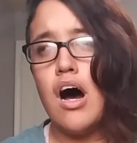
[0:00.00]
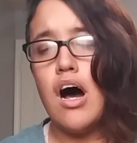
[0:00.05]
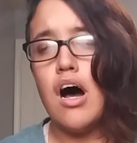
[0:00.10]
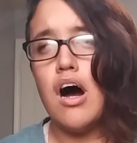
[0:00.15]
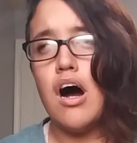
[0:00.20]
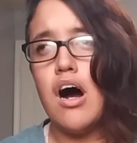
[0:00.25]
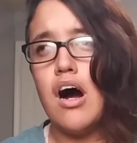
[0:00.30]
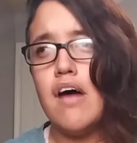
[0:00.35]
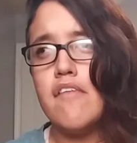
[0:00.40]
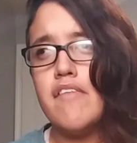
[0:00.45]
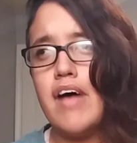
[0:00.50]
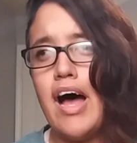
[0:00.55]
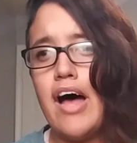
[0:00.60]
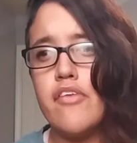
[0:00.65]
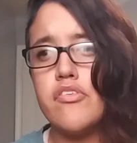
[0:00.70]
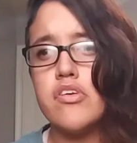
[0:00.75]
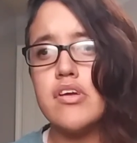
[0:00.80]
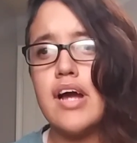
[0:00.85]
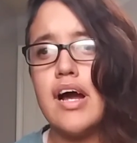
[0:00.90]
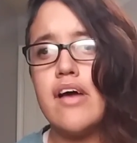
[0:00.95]

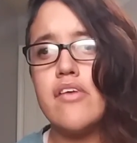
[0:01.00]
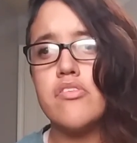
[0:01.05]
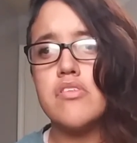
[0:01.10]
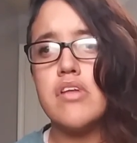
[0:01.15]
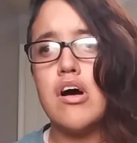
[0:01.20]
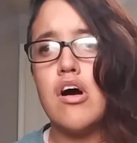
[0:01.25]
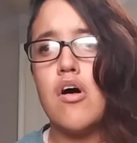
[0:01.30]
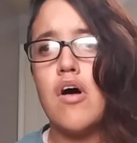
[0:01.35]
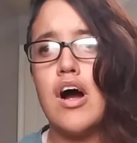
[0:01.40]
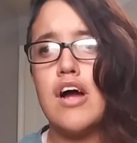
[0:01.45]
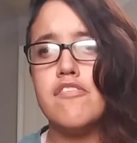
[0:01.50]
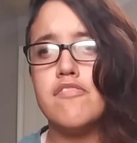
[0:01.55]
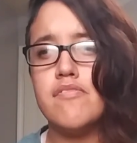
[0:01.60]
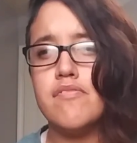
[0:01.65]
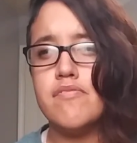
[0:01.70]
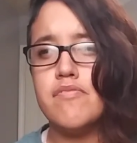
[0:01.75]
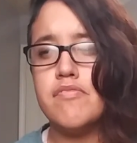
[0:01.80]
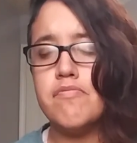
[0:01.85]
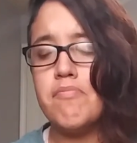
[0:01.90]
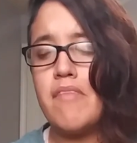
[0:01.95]
As you guys know, I've
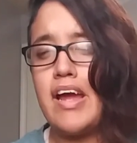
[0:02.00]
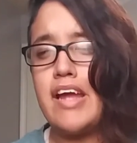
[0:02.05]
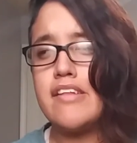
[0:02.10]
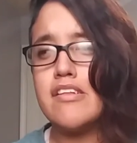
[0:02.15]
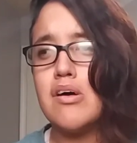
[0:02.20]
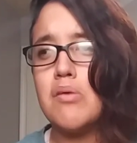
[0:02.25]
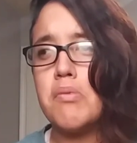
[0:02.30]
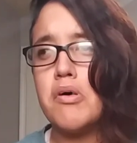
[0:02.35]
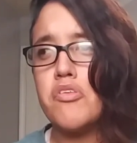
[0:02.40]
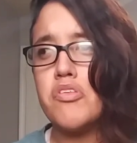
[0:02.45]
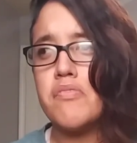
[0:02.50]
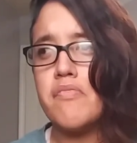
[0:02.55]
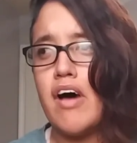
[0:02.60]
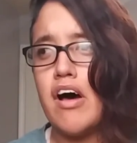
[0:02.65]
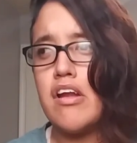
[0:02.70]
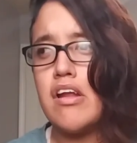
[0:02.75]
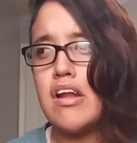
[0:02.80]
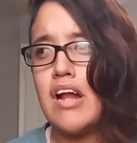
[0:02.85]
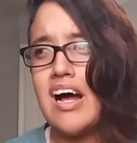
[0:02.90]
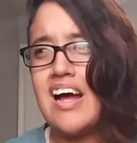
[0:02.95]
made no bones
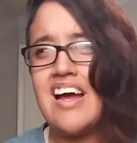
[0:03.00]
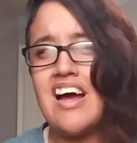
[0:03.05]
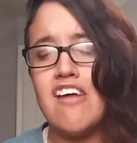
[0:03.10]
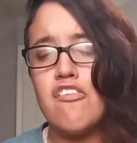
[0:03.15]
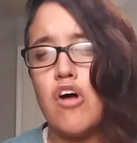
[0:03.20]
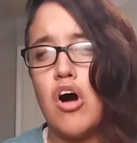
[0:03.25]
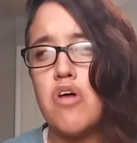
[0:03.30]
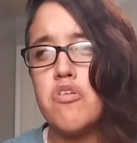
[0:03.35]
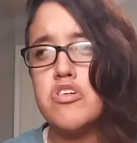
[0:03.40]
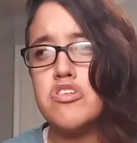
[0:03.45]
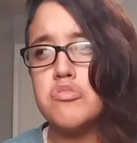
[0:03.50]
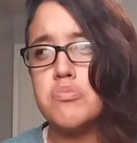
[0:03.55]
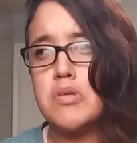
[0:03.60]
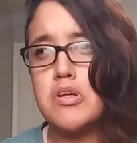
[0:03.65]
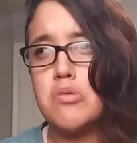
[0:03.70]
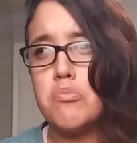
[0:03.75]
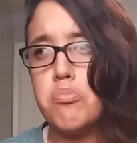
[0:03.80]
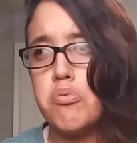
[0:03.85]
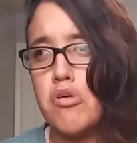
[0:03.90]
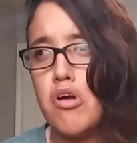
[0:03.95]
about it. I have always
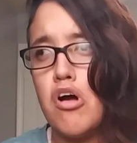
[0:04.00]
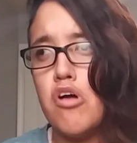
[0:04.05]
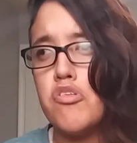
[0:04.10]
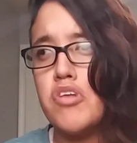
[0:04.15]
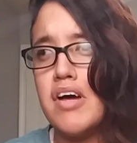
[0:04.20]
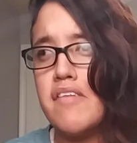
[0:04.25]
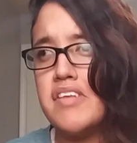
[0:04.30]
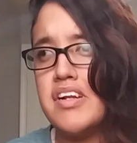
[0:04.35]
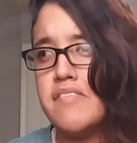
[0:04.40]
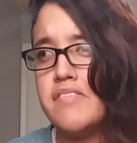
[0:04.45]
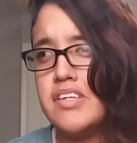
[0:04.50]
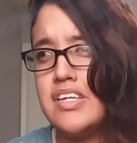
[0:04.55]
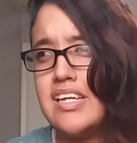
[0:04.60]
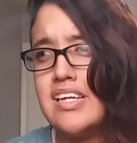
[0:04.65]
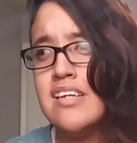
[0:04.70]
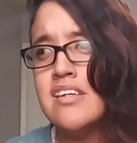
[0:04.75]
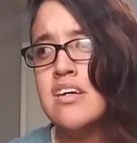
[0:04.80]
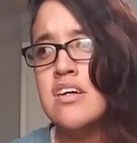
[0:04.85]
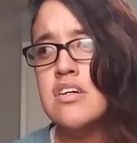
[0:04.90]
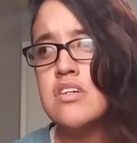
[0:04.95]
been pro
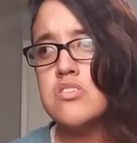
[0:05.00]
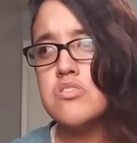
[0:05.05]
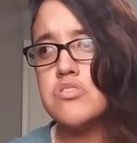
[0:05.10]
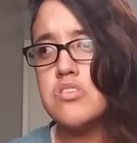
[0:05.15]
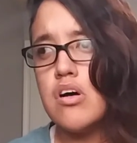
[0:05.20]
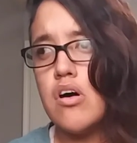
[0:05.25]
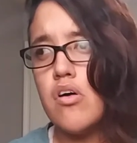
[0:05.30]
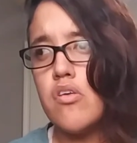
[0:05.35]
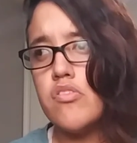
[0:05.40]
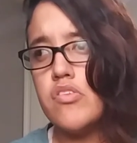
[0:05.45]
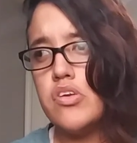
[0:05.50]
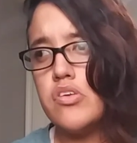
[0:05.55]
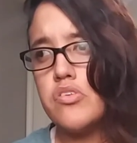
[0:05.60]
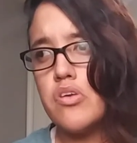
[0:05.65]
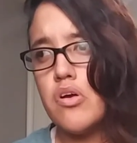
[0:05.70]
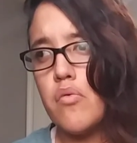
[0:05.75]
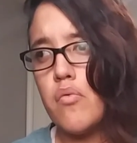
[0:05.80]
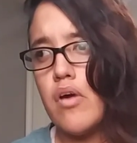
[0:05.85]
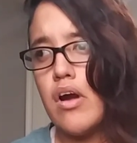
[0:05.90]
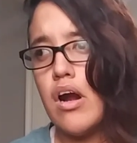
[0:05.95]
WWE, so these
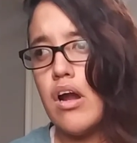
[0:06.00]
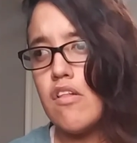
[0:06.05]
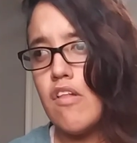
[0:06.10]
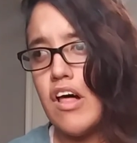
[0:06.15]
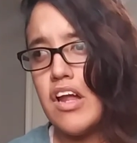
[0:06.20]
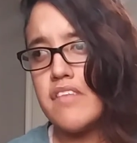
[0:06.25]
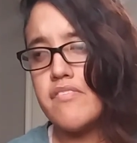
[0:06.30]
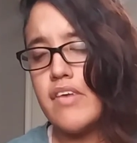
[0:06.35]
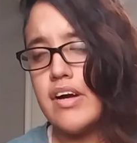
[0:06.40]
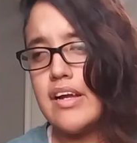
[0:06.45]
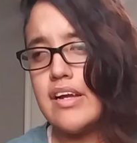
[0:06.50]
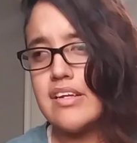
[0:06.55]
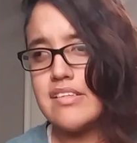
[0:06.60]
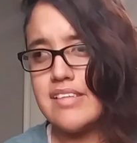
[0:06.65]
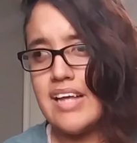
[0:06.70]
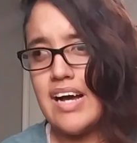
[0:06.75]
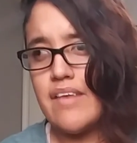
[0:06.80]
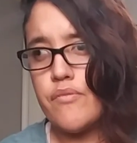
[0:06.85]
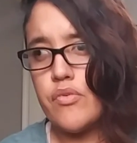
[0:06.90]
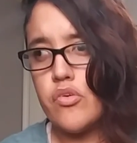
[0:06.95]
are where a lot of my
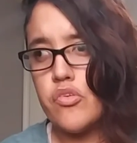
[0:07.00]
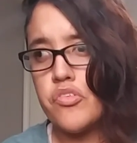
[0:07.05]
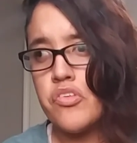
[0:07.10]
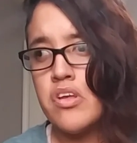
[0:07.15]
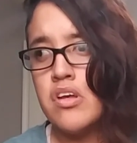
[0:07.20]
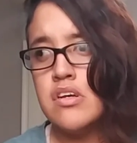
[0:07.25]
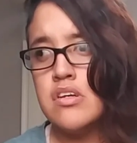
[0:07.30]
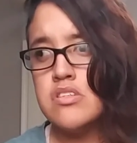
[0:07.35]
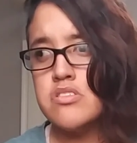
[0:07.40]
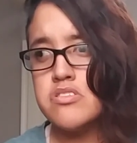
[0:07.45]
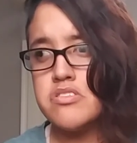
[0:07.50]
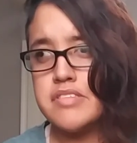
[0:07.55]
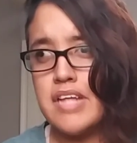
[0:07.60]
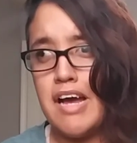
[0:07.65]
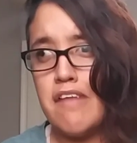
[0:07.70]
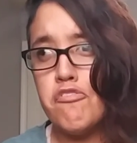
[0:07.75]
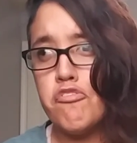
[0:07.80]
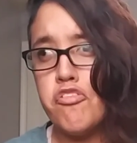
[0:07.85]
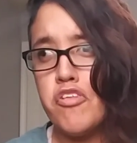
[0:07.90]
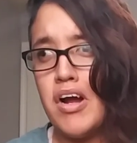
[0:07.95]
examples
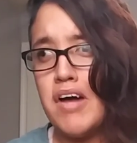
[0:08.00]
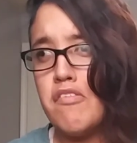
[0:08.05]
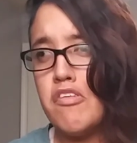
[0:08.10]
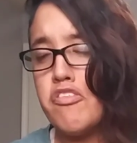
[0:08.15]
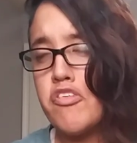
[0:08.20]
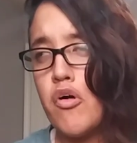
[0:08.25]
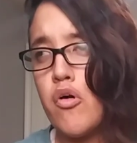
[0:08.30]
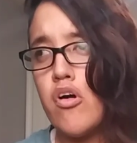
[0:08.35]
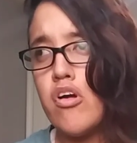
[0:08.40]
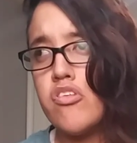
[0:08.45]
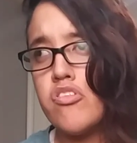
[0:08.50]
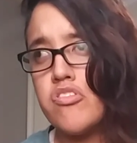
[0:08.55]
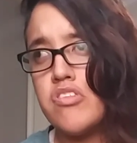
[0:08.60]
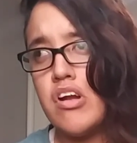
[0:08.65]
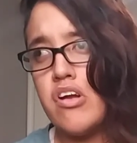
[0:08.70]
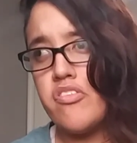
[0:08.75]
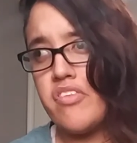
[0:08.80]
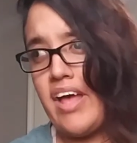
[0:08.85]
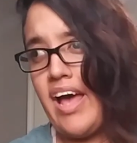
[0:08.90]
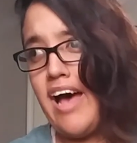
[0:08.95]
stem from. Of course,
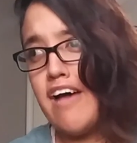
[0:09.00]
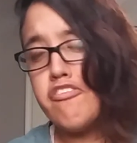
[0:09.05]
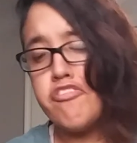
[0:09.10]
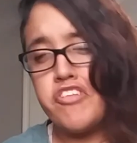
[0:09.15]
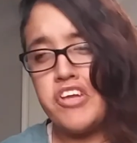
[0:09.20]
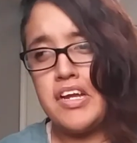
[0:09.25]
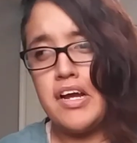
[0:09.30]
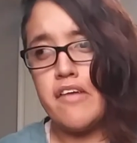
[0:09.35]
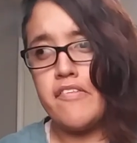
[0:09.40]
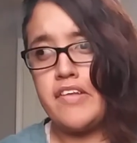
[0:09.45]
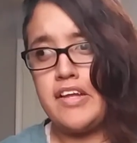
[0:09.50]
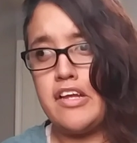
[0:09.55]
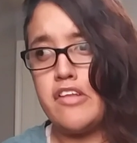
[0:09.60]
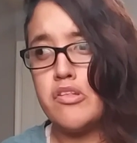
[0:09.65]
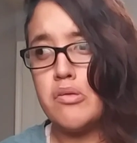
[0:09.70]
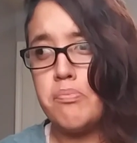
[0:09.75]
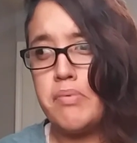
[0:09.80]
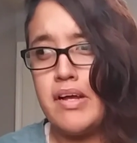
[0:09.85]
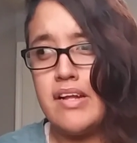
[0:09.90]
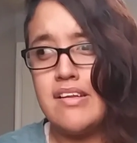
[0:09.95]
there's Effie on the
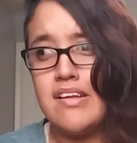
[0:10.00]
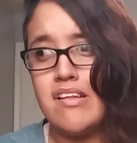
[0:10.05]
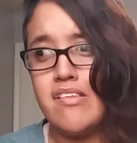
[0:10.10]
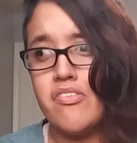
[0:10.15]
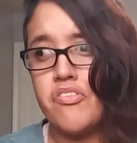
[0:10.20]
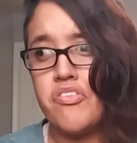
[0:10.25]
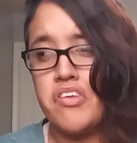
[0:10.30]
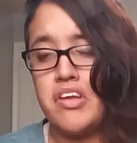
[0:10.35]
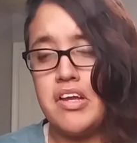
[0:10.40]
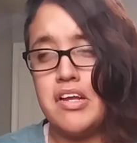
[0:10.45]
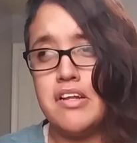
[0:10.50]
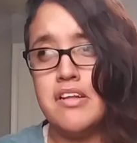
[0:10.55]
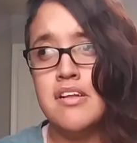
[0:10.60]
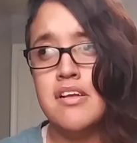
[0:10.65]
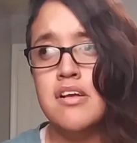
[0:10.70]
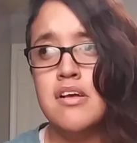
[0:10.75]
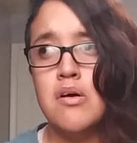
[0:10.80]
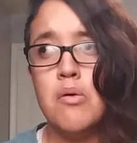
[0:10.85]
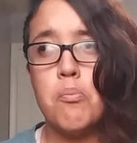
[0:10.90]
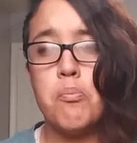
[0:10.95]
independent
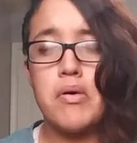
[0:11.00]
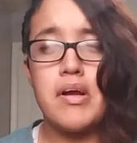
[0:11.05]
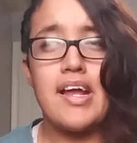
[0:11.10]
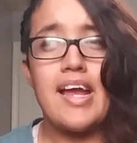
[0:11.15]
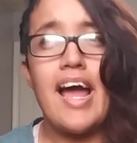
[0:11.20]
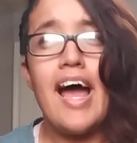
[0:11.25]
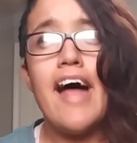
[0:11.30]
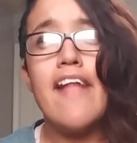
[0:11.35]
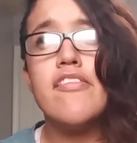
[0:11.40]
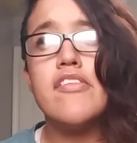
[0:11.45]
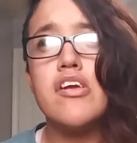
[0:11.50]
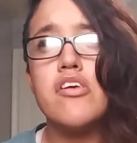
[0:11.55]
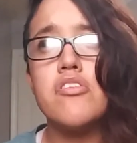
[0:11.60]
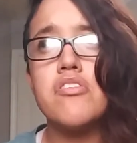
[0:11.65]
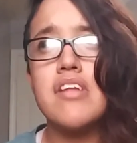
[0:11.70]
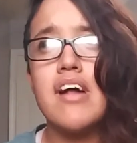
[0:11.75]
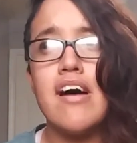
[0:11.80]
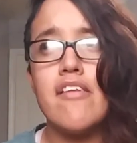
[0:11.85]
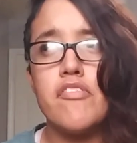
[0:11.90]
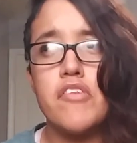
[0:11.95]
scene. But again, there's
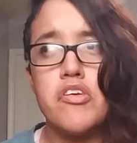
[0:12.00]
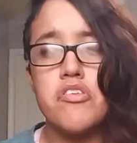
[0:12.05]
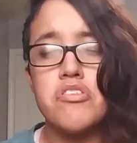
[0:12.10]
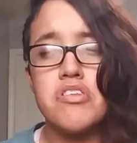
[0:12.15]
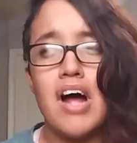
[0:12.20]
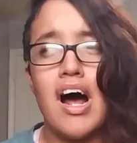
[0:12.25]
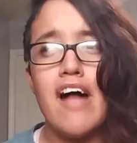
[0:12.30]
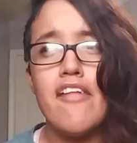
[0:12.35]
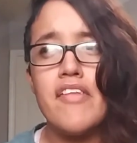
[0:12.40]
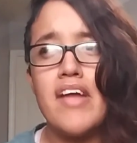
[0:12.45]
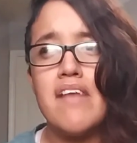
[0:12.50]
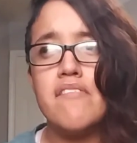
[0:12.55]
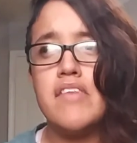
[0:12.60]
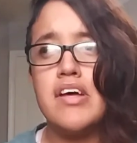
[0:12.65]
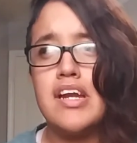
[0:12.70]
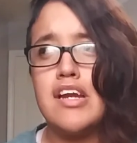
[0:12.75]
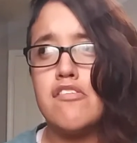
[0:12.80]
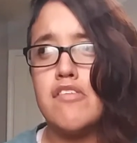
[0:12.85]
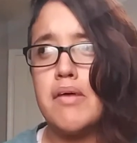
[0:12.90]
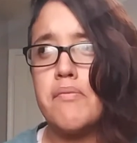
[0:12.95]
not that
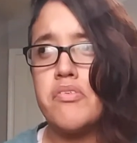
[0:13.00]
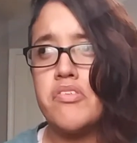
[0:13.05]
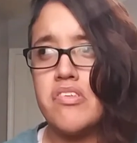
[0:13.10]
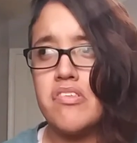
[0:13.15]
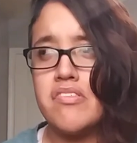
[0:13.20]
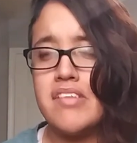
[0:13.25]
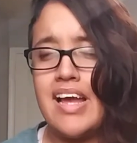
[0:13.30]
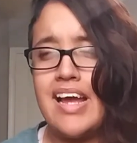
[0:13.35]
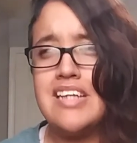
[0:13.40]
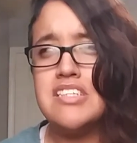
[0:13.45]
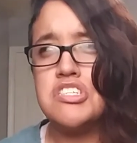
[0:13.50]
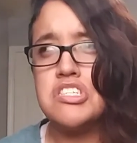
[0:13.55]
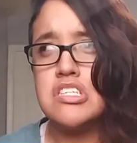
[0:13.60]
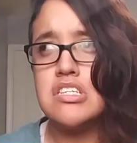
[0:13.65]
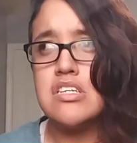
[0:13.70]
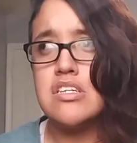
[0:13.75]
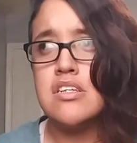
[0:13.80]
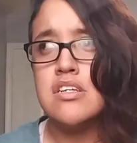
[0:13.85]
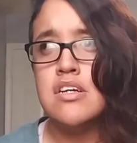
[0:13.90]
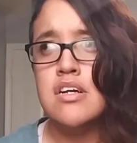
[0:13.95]
many
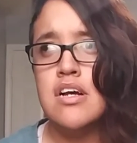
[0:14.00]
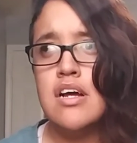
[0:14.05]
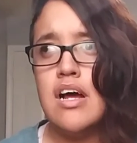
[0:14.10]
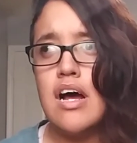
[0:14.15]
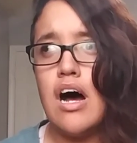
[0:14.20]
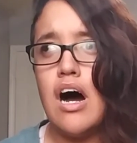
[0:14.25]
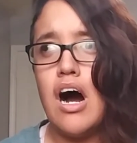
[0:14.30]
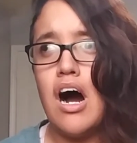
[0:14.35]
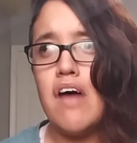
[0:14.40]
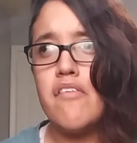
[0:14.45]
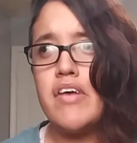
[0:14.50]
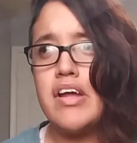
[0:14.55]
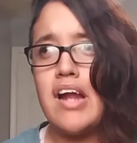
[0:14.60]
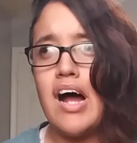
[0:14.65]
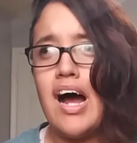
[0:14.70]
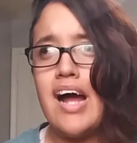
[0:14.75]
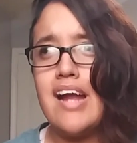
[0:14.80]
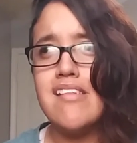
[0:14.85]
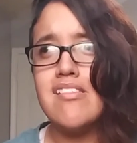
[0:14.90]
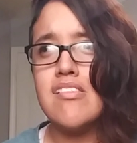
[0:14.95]
representation, and
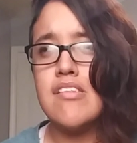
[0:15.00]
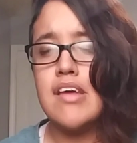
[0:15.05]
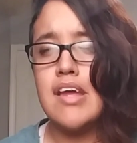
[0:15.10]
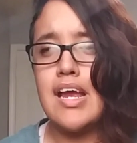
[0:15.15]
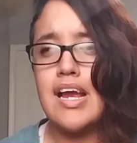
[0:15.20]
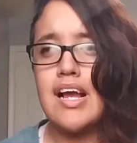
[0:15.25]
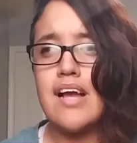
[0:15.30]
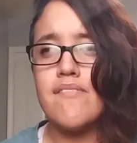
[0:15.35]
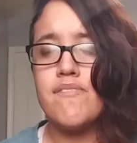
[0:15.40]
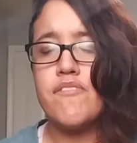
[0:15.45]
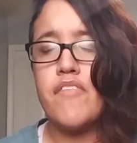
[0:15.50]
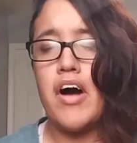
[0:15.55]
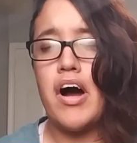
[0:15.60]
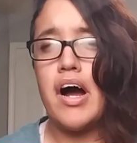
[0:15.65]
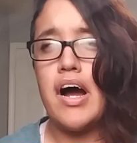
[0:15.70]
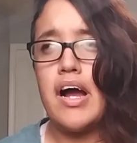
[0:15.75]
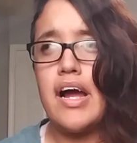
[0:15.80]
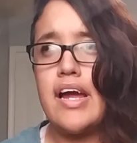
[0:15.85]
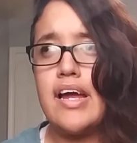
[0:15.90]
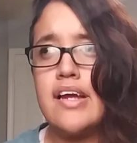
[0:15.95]
I think
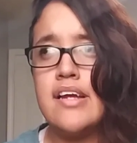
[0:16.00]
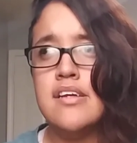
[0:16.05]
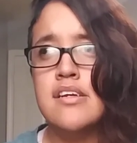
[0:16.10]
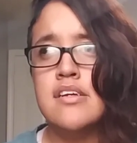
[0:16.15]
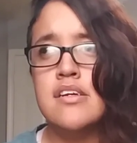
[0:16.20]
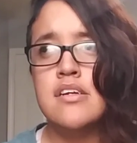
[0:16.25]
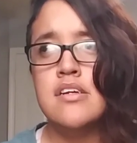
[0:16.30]
by